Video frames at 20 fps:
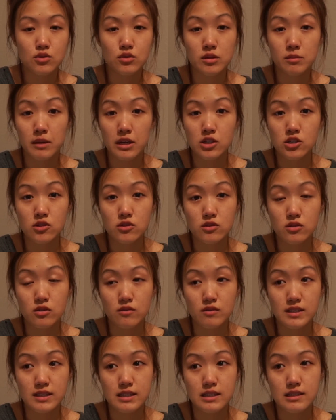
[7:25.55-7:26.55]
cremation
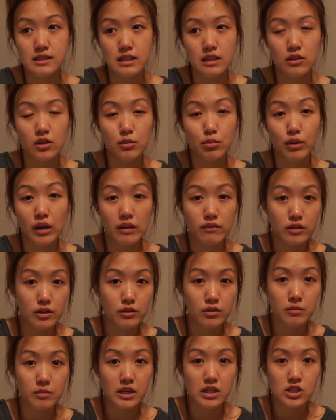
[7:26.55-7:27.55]
services, and they're private
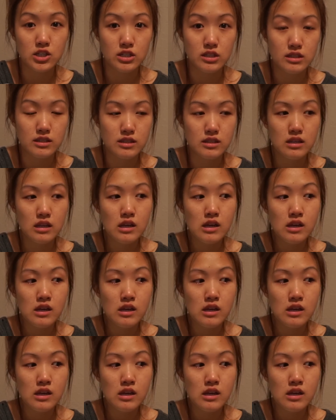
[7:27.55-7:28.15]
cremations.